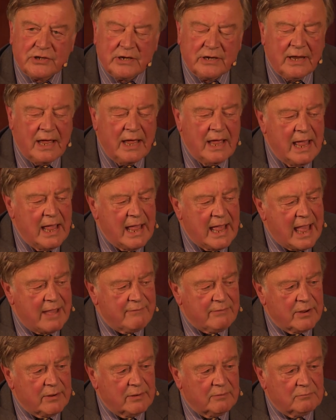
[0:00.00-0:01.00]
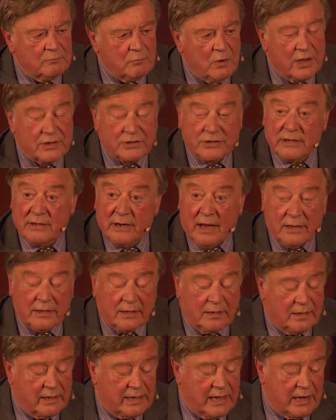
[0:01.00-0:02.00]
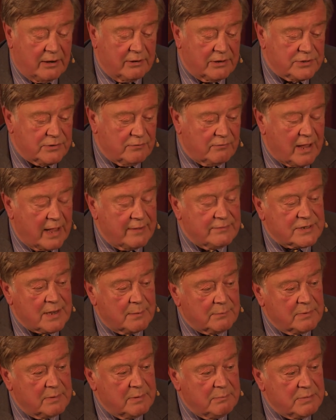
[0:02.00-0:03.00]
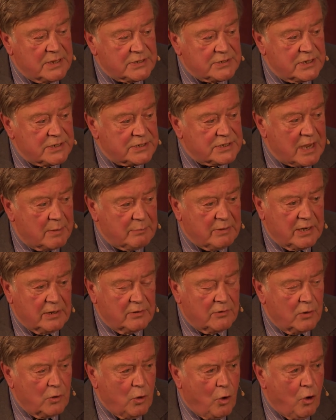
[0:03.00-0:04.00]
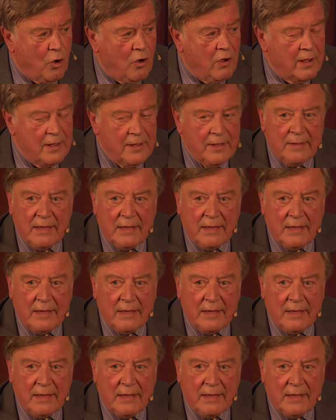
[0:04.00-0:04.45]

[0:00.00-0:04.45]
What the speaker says: And having worked in other areas of life, some in business, some in the law,